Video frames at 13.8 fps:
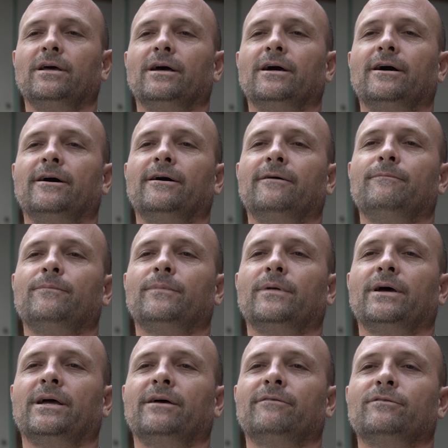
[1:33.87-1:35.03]
I
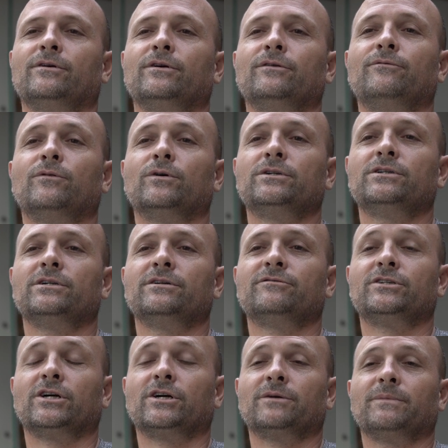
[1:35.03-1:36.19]
have the good fortune of
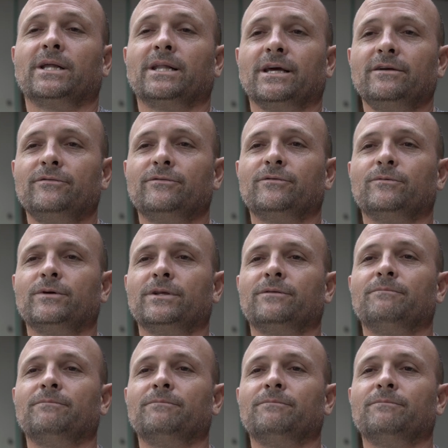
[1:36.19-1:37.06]
sharing my life with